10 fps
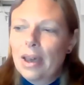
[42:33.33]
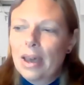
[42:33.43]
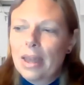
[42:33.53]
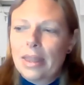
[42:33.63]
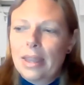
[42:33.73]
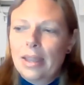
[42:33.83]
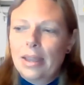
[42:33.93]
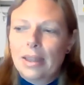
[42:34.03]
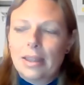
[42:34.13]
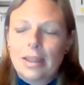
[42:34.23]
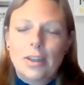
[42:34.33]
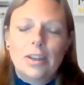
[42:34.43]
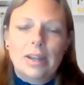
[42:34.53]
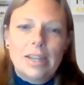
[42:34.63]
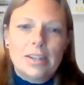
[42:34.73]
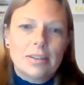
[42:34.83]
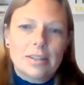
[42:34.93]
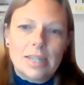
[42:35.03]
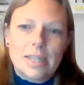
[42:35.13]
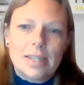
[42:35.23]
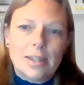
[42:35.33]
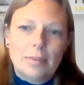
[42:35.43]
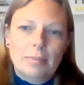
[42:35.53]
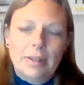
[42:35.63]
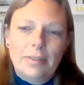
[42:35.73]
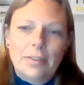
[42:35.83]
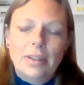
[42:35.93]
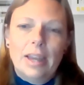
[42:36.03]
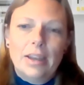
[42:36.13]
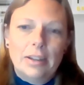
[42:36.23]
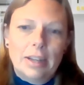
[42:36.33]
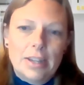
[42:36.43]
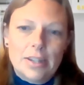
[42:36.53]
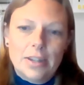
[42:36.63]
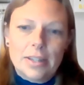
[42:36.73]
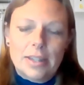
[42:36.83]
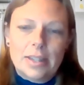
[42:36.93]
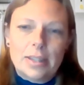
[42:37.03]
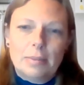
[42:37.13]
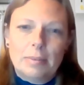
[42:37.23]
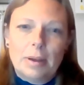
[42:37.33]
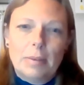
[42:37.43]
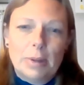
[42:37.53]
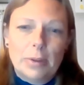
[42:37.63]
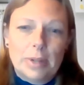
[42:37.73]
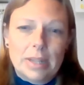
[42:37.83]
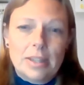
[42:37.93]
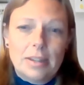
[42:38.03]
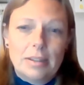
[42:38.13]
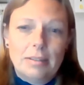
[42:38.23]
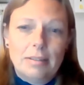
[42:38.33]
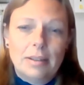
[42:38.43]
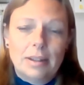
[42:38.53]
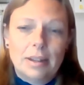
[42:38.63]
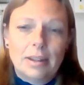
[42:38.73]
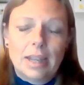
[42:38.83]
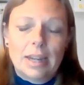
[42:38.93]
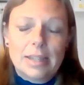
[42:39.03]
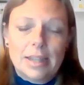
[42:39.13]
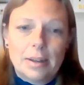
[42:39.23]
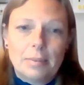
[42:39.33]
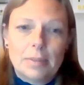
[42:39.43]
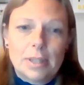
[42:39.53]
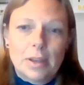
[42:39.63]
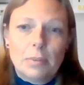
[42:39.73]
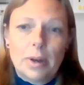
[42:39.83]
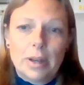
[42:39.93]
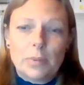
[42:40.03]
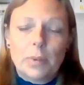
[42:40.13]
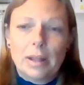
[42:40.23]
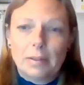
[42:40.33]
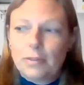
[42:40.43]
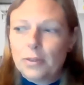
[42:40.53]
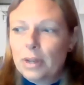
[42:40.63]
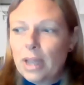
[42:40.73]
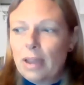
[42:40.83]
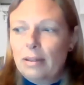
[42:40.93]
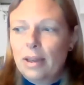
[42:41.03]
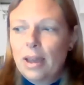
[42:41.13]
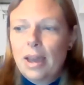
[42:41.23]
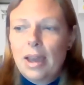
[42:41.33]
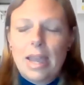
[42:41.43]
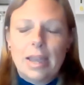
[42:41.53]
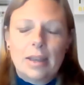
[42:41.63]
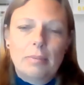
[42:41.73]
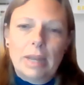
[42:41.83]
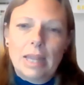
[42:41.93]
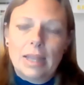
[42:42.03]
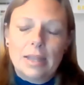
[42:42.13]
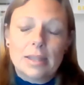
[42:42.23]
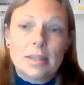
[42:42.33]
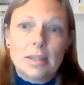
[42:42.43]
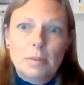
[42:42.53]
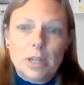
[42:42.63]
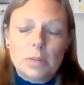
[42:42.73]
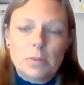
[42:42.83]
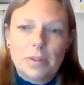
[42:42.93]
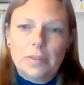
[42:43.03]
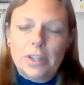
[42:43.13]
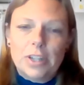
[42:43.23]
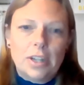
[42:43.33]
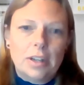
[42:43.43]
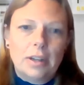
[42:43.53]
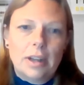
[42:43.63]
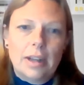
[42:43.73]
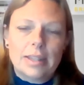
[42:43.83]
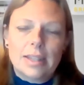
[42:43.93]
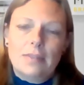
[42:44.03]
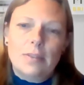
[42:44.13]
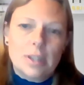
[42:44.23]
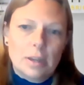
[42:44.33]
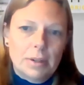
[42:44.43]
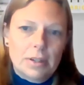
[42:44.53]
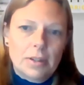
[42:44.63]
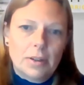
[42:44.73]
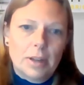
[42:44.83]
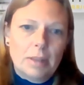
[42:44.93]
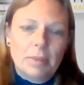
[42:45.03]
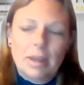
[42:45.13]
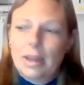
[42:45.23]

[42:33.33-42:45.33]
I think a good HR system, if you get a good HR system and build it and get it set up so it works well for you, it can make things so much more efficient and save you so much time.